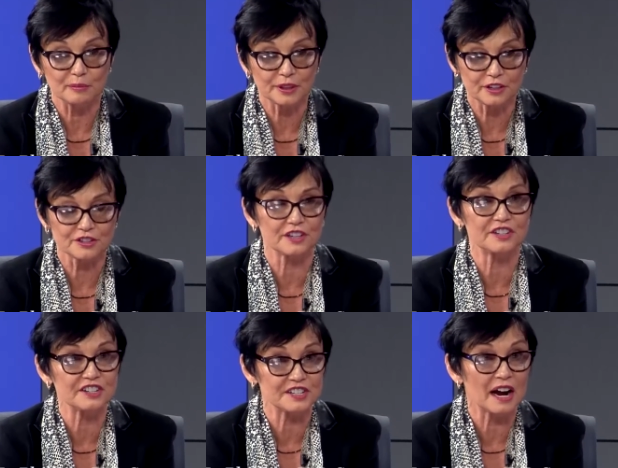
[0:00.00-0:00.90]
but there's a
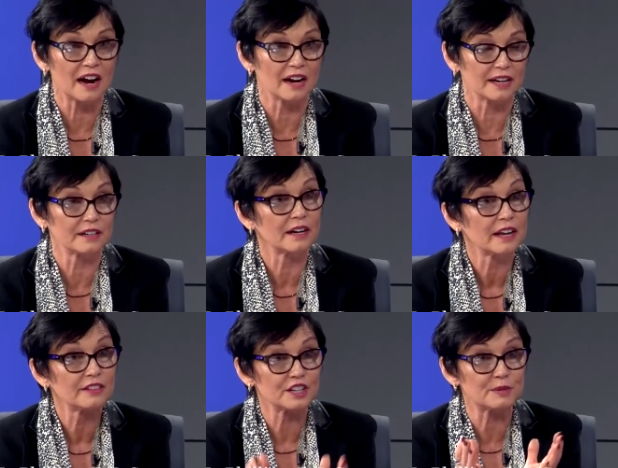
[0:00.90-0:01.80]
design
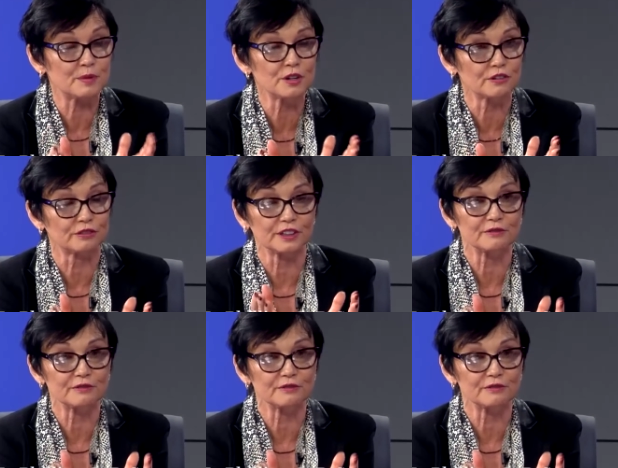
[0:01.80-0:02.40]
that's beautiful,